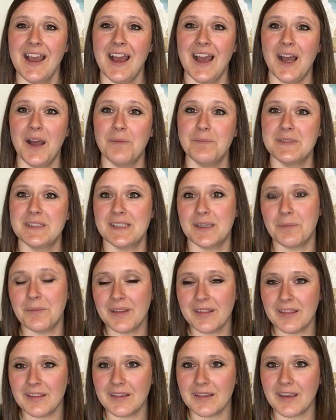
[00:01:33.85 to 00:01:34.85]
Um, some
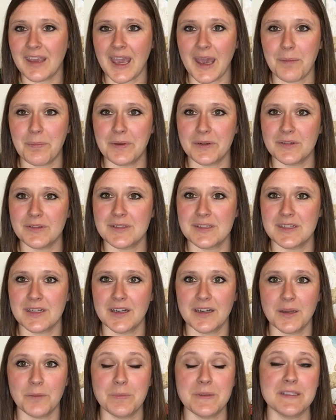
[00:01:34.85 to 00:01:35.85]
of the capital
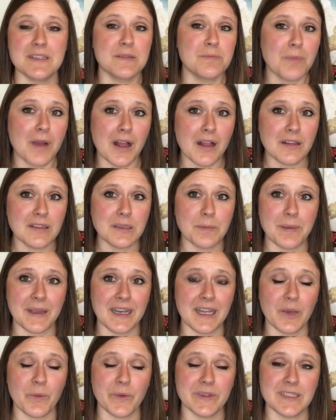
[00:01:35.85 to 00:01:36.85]
startup is small,
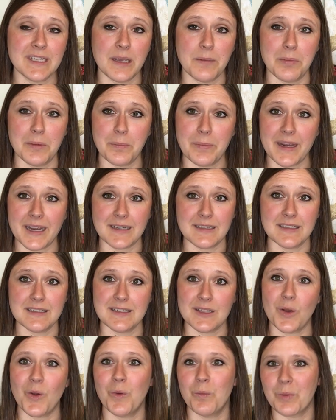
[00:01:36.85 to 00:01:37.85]
depending on what type of practice.
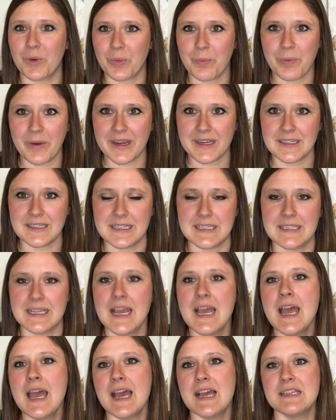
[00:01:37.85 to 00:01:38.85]
A home birth practice
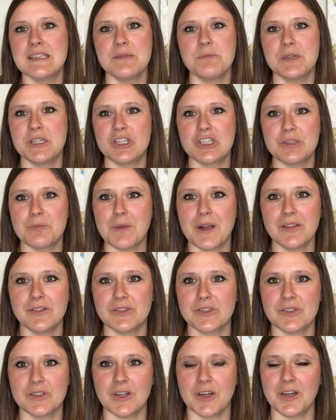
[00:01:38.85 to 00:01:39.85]
has a much smaller
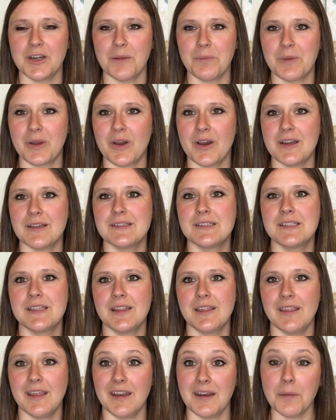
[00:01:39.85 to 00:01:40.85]
startup cost
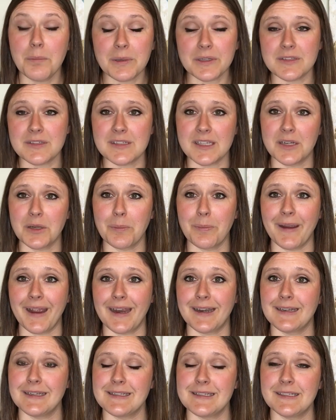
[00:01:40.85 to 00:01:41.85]
than a birth center
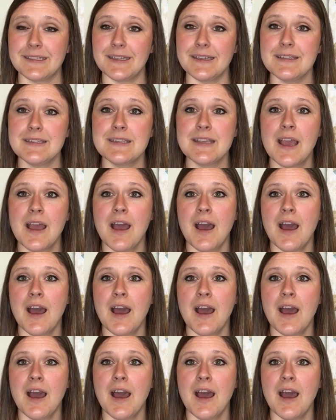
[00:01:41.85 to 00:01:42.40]
practice does.